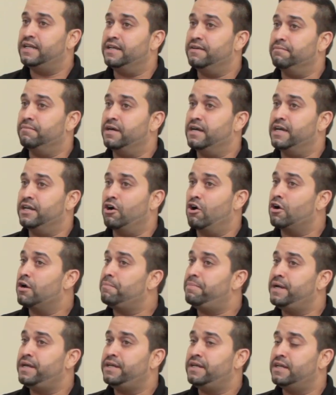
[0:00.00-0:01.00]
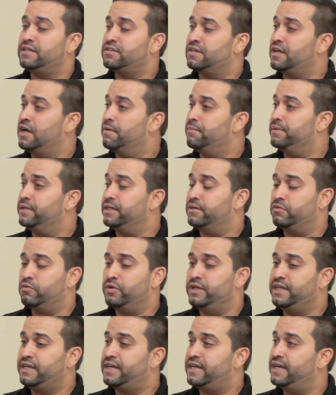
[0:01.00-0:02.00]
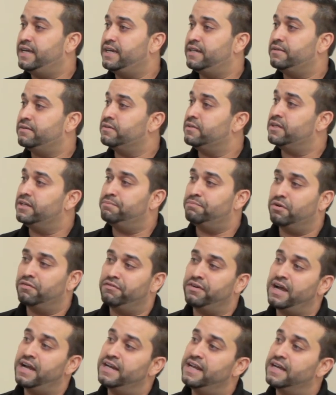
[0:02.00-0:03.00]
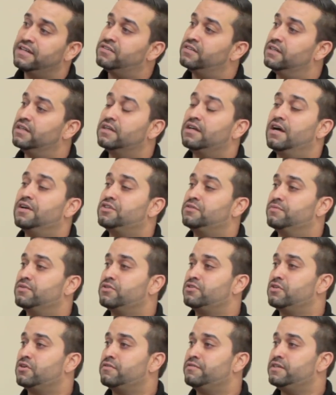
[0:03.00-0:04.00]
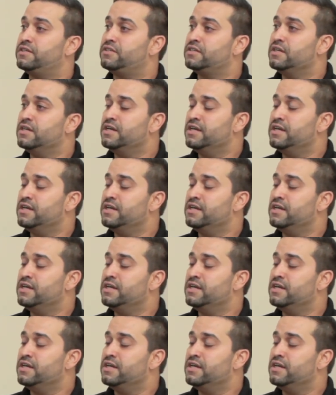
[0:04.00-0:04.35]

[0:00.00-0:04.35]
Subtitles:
in our opinion as a company, we can't provide excellent customer service